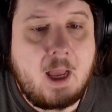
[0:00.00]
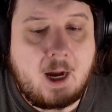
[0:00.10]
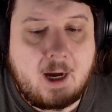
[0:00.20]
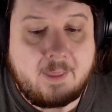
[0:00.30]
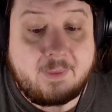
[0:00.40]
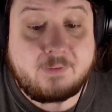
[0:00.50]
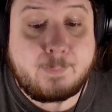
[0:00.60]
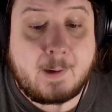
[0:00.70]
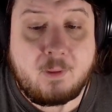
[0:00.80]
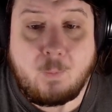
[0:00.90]
Uh, this,
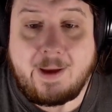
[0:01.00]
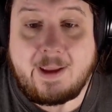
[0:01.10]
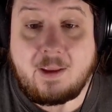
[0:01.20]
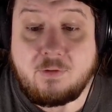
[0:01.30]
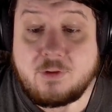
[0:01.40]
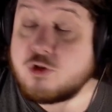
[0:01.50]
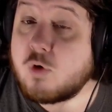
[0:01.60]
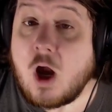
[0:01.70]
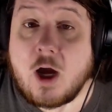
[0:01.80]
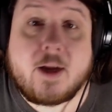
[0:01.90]
by the way, is the
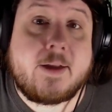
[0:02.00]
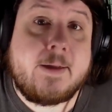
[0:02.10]
truck